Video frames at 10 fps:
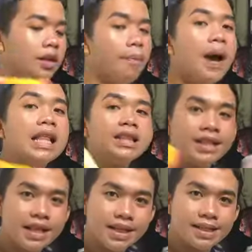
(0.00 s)

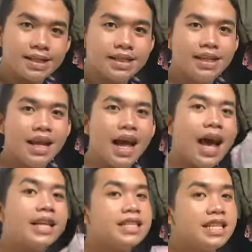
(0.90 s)
panties
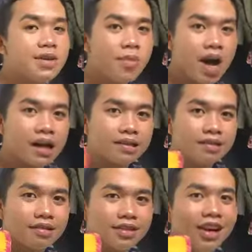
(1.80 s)
and tea
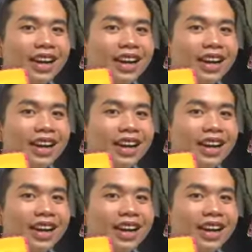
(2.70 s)
bags.